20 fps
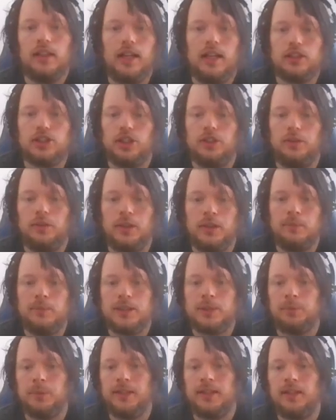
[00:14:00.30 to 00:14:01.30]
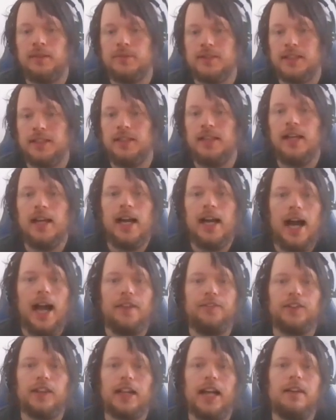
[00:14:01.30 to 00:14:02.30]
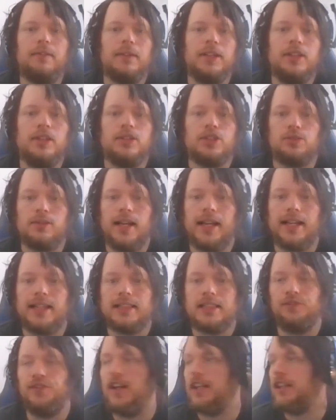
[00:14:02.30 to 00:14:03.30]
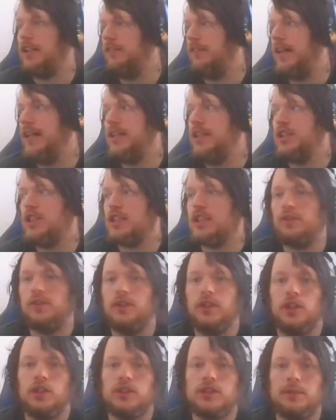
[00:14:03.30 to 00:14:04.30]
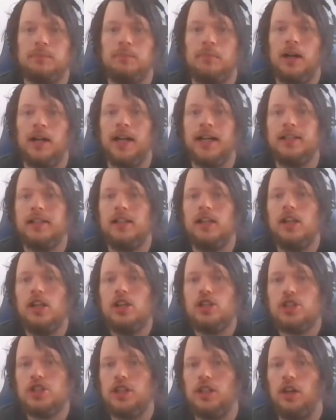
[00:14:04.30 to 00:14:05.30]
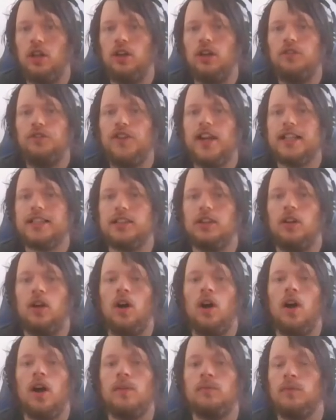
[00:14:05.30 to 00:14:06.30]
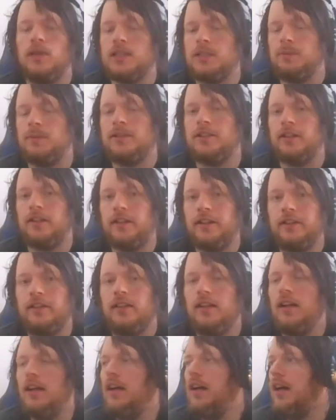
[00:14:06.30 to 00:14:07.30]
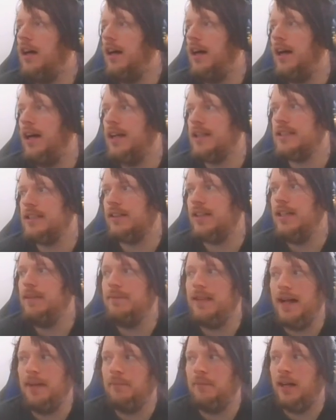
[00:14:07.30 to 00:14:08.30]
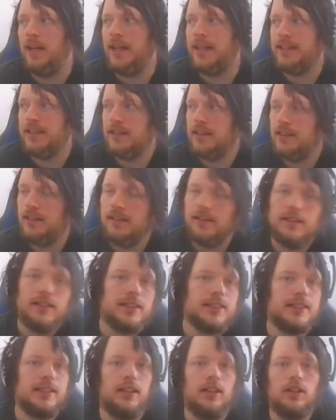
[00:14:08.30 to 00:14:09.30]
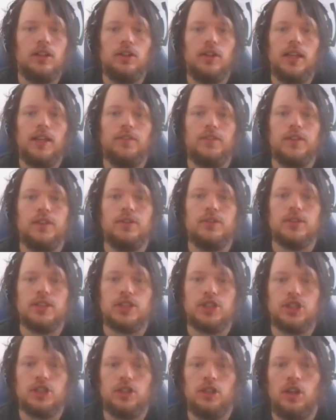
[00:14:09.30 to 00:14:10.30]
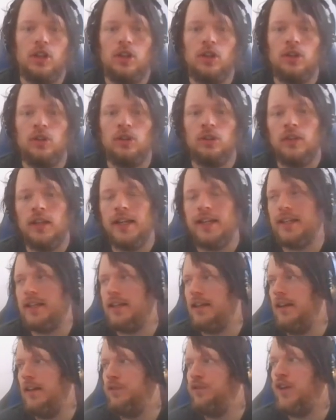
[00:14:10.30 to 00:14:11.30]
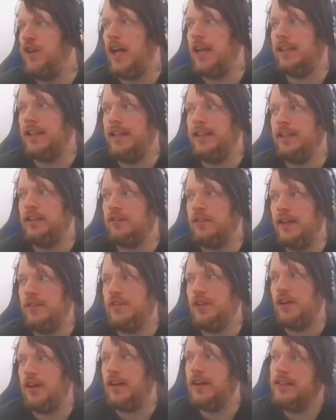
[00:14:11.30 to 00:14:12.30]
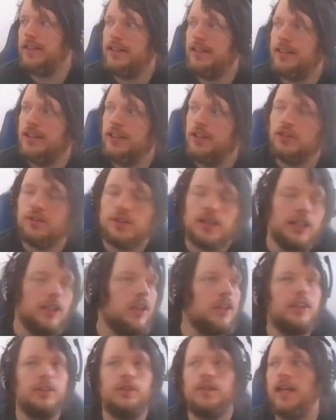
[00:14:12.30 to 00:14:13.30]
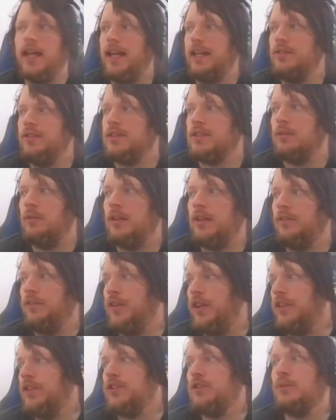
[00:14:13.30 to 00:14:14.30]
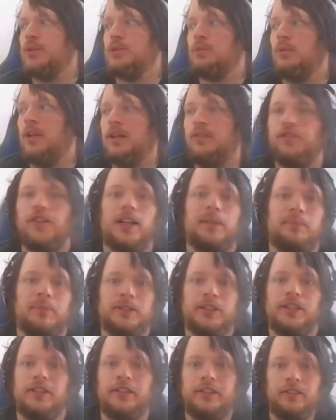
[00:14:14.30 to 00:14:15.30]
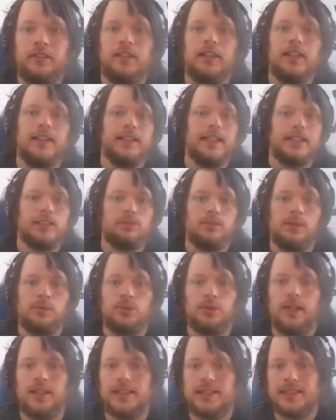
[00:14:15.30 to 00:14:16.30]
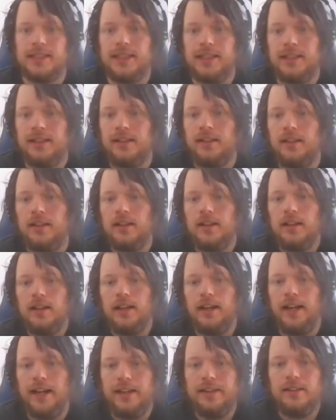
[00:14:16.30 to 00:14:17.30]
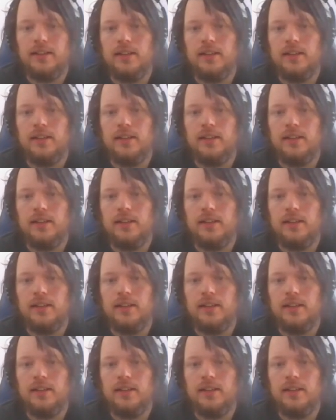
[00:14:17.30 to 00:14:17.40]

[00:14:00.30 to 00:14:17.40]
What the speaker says: I'll show you where the misplay comes in. I forgot we used Dragon's Effect already. Just for those in mind, Shaddoll effects are hard once per turn, so keep that in mind. So if you use a Shaddoll like effect in Graveyard, you can't use the one in the field, so it's 1 effect per turn. That's what I'm trying to say. Alright,